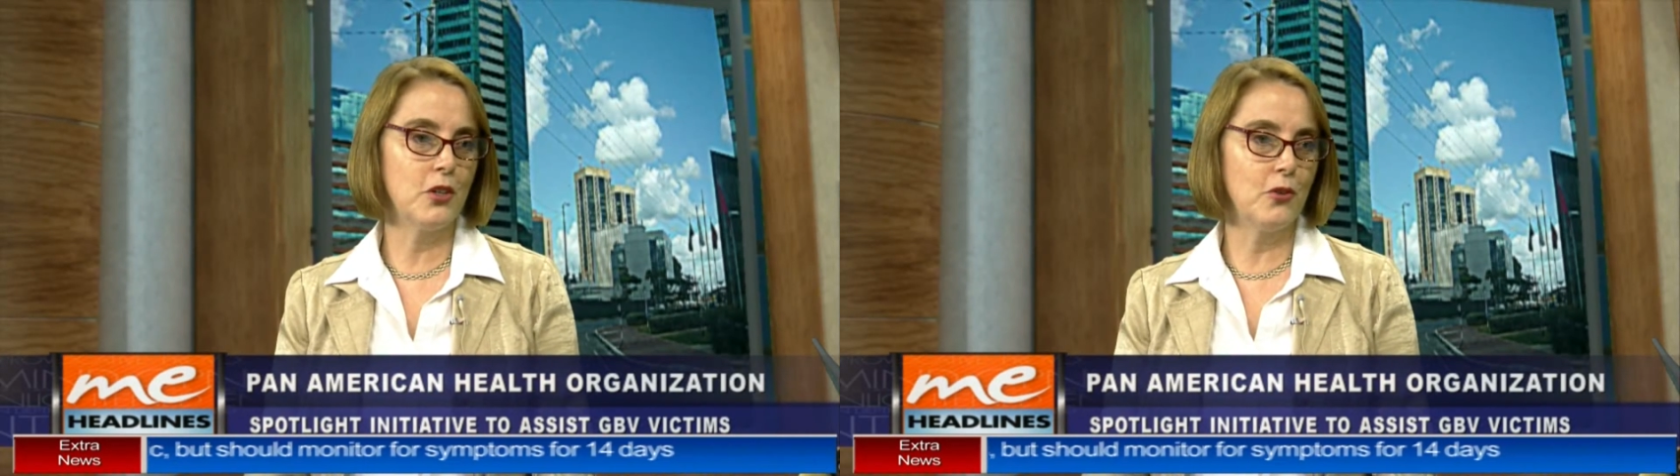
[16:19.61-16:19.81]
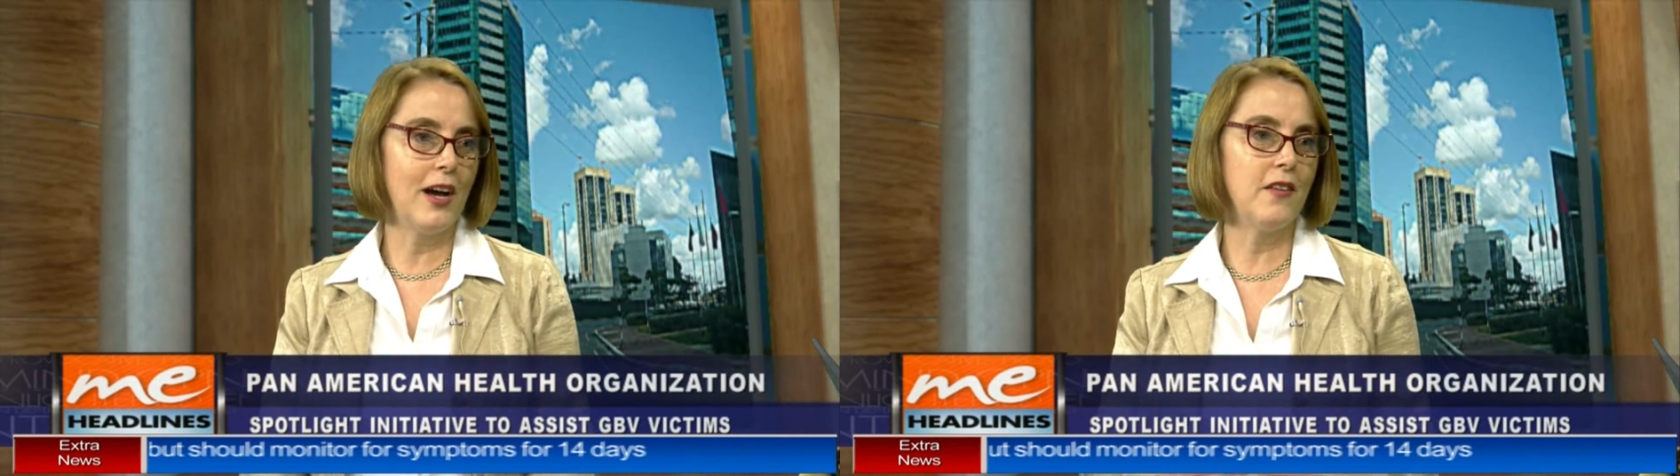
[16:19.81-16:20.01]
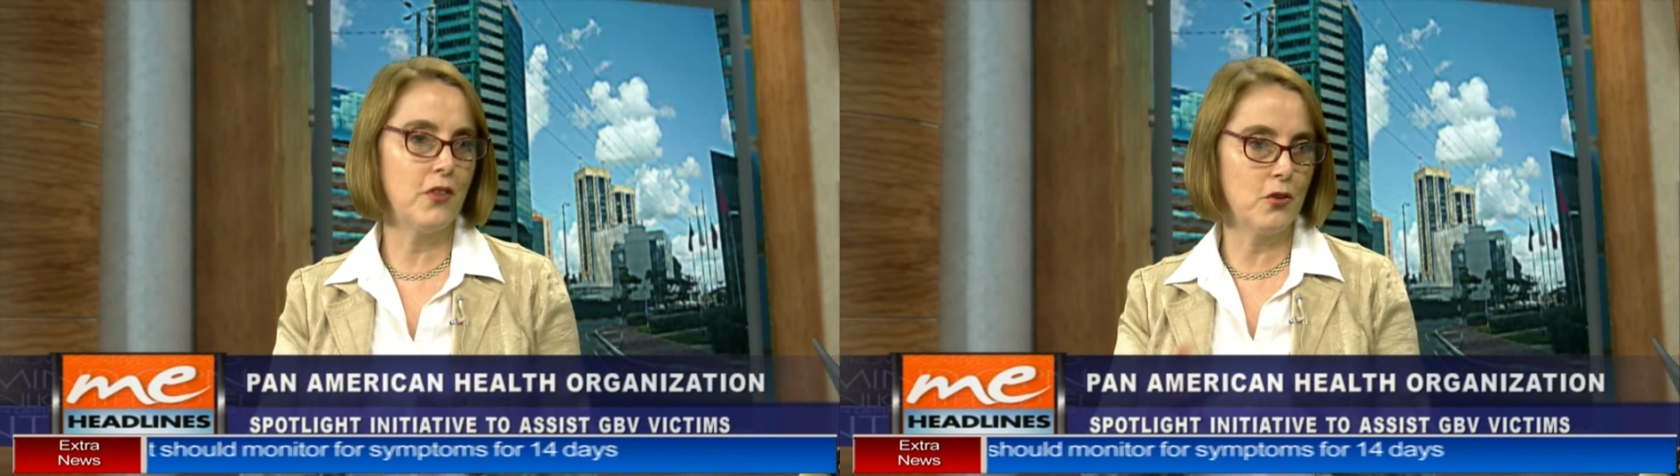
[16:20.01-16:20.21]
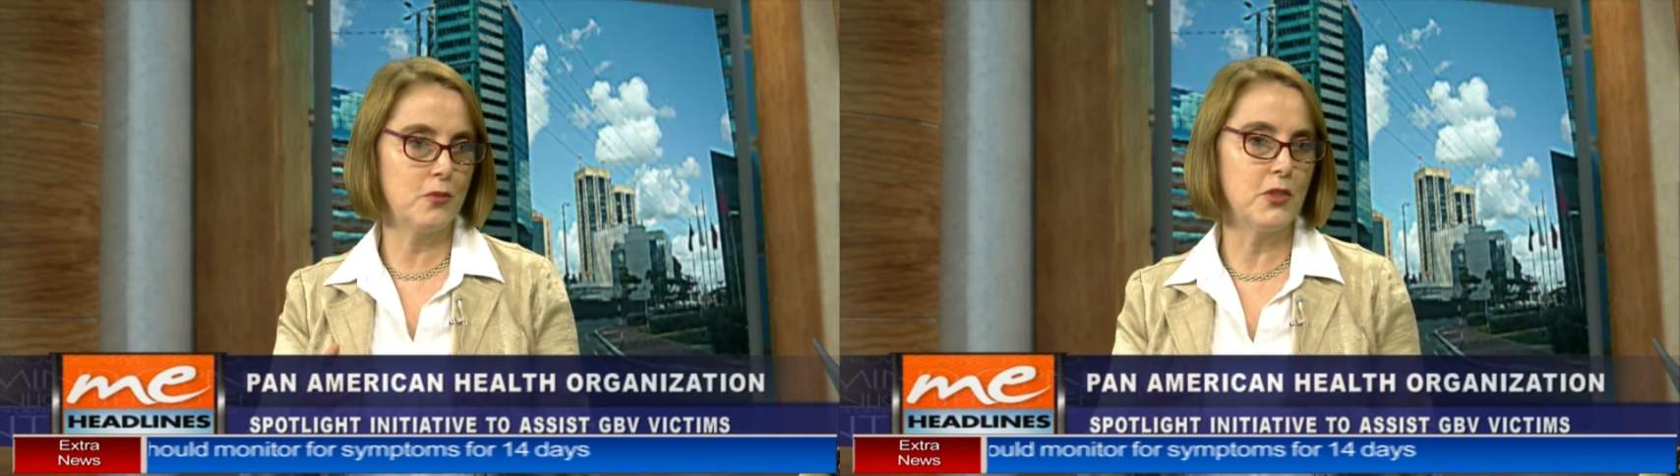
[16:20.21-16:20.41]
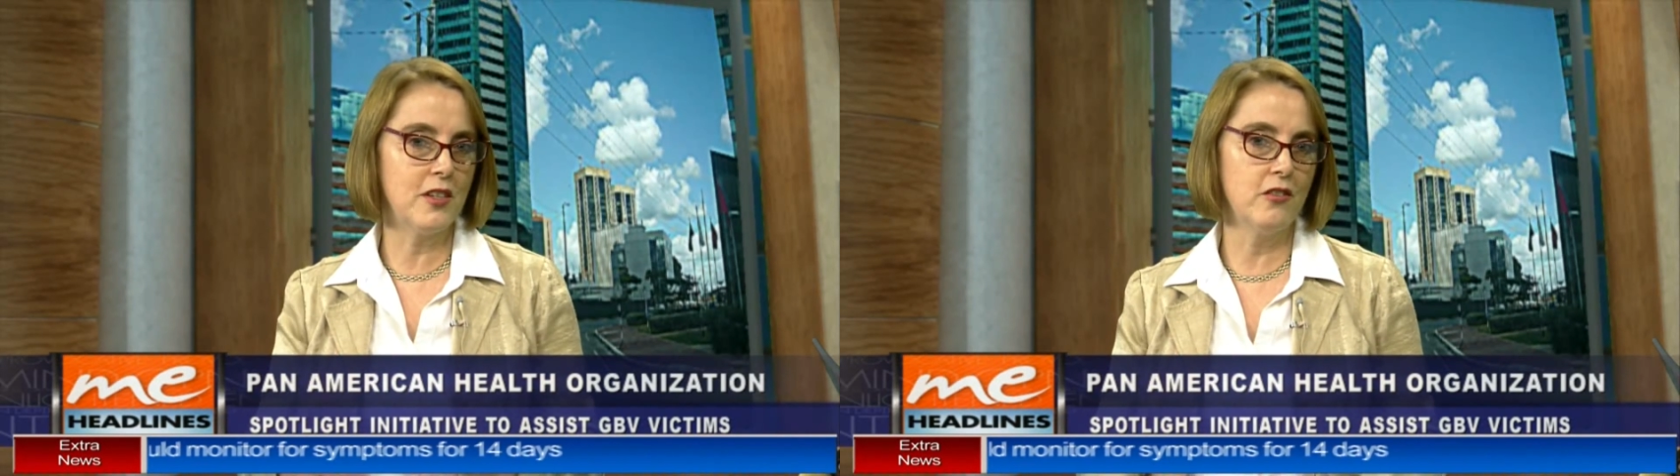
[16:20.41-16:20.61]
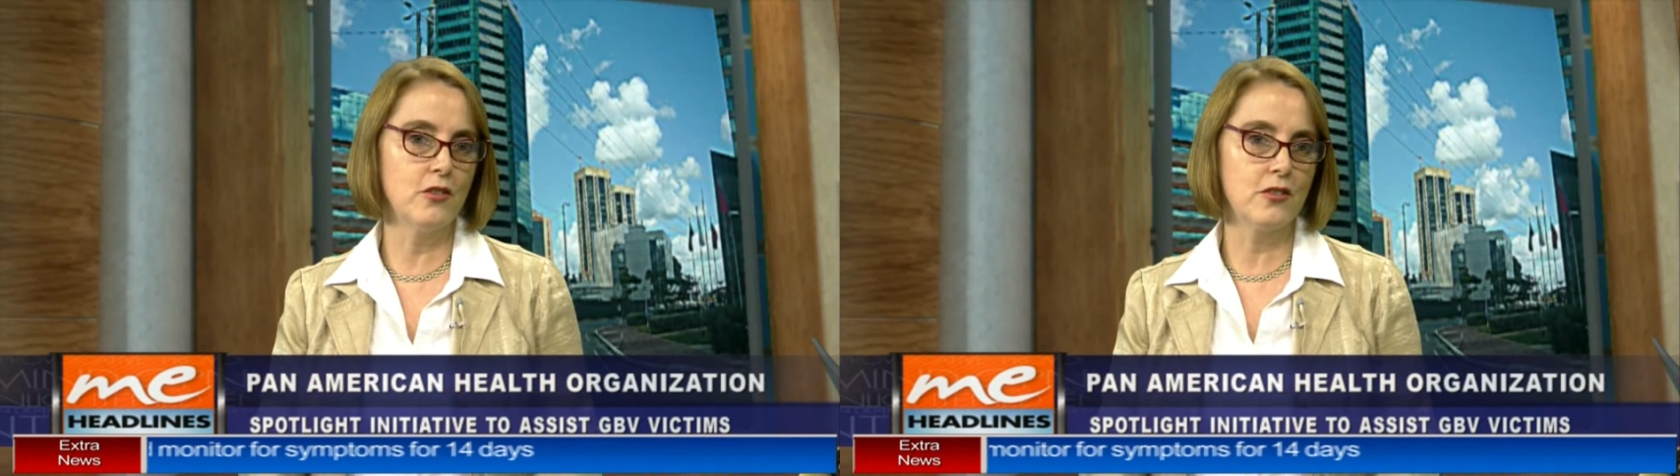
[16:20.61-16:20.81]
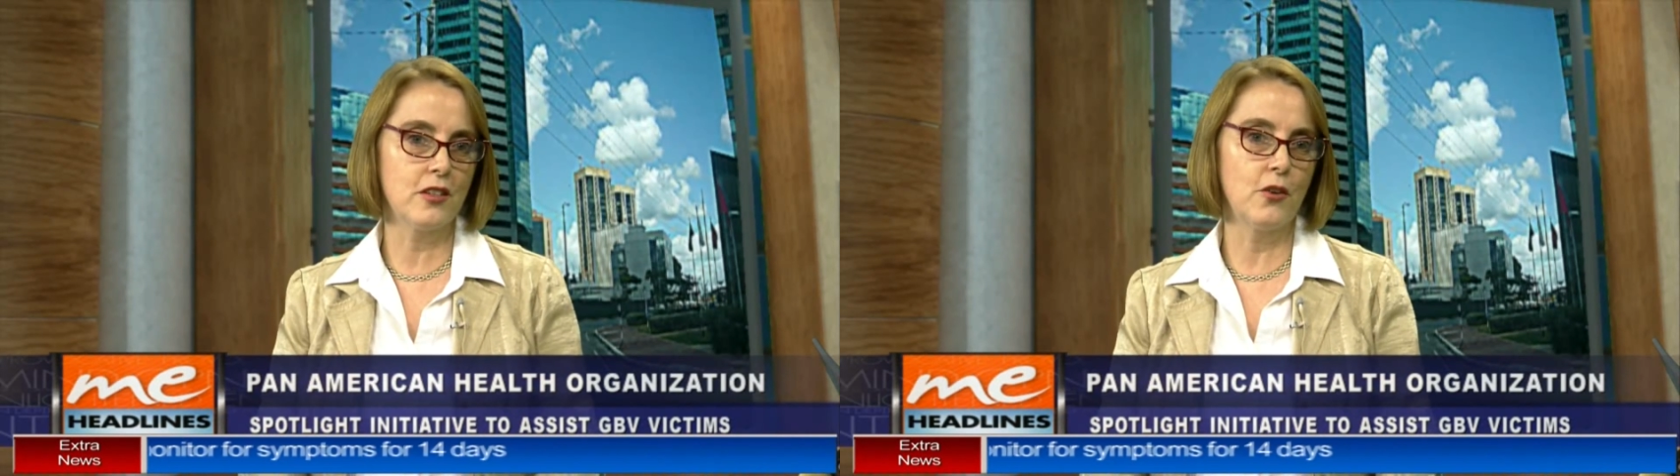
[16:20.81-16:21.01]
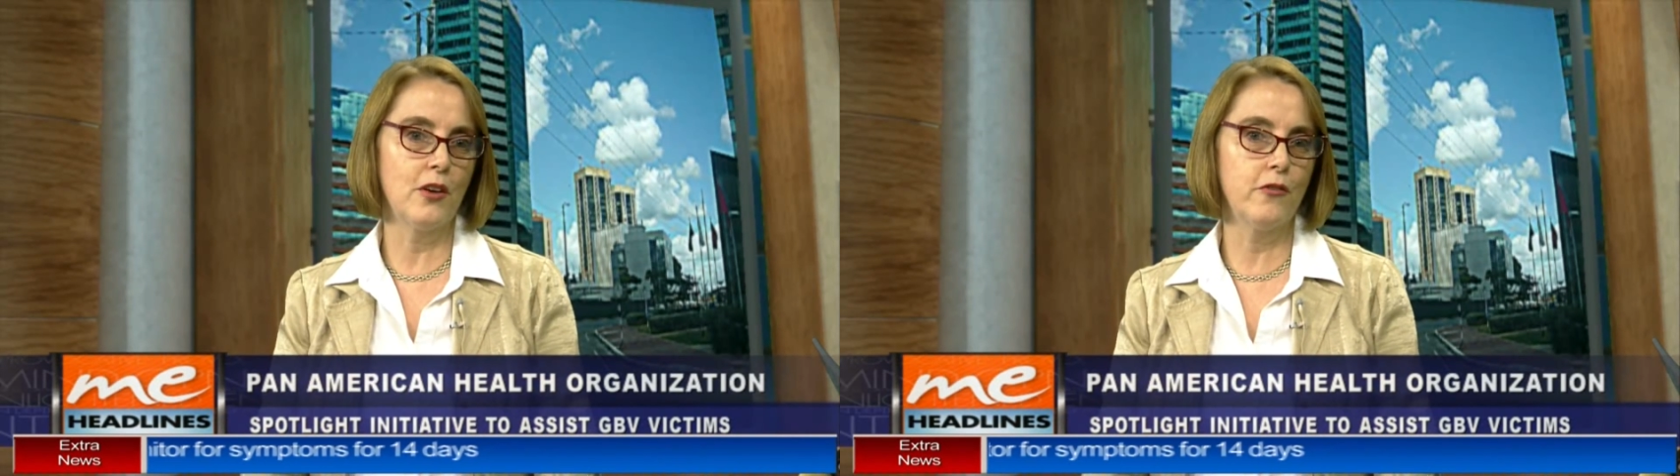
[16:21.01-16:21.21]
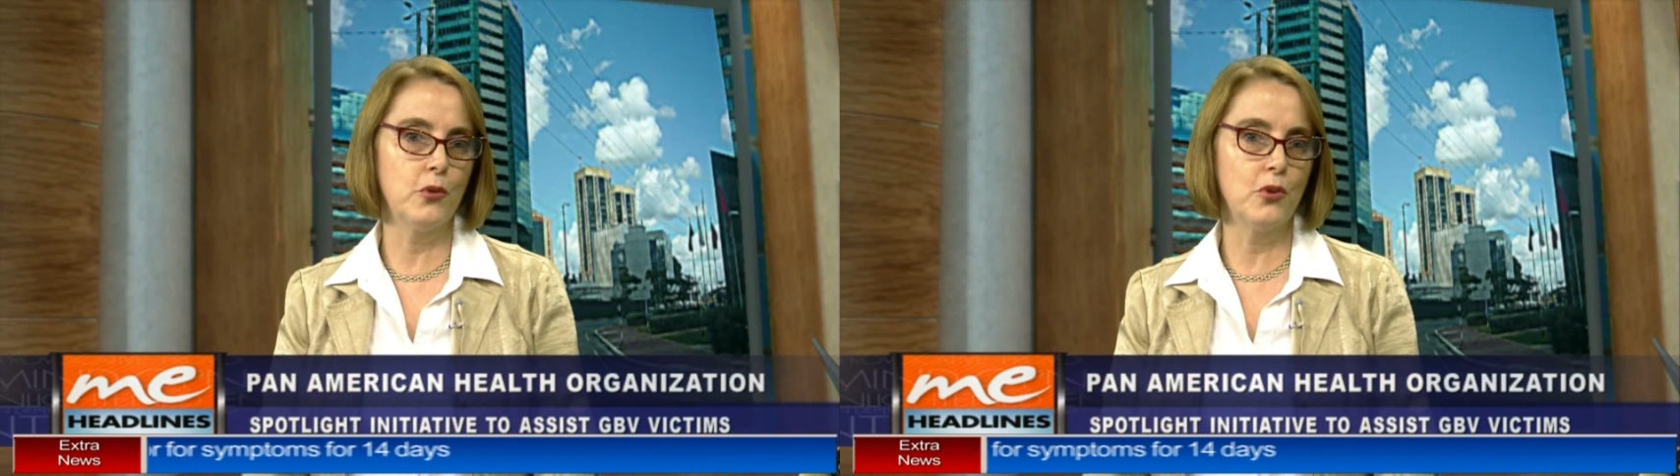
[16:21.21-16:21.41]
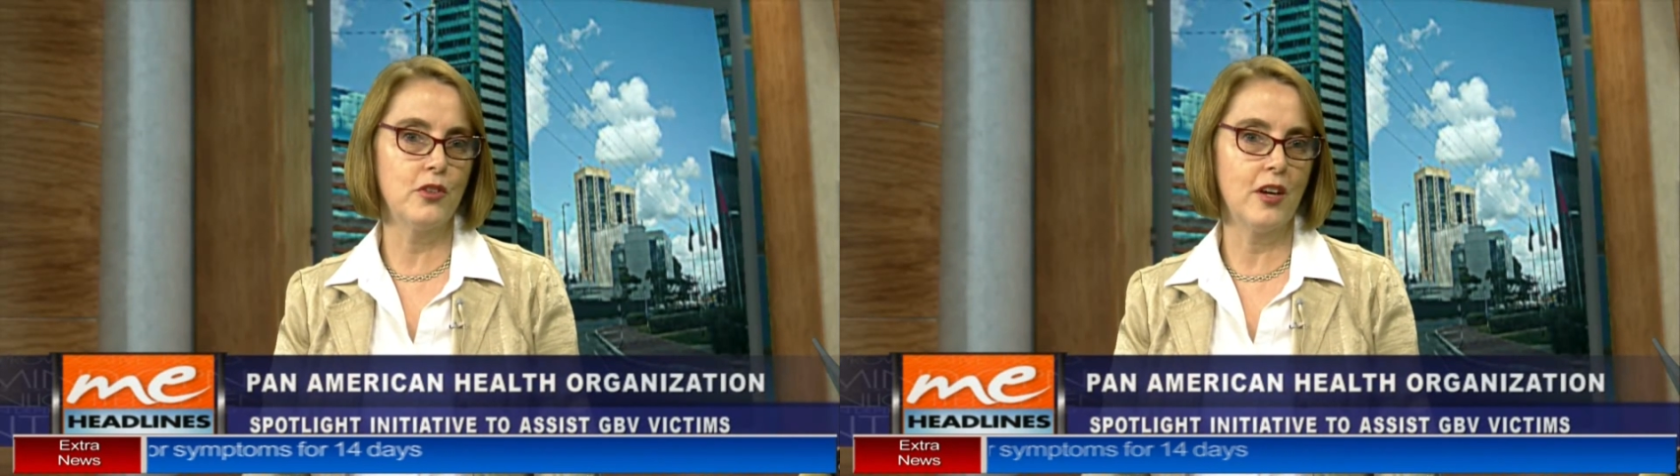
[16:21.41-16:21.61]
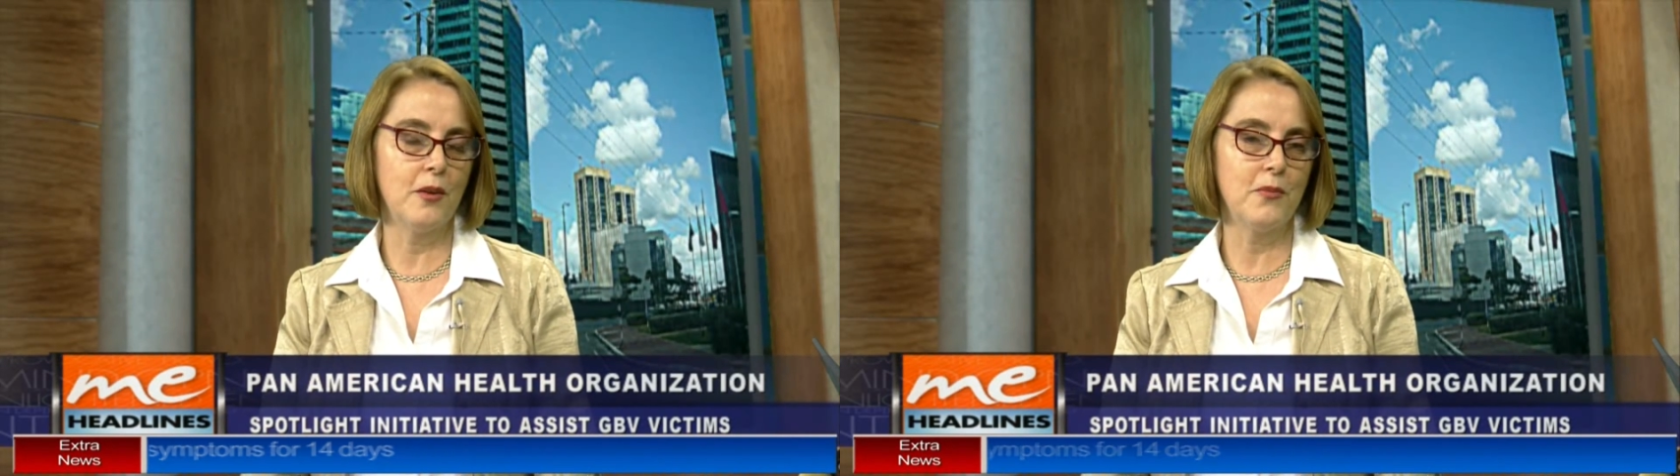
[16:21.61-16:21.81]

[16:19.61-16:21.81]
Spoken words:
you'll have those materials going forward,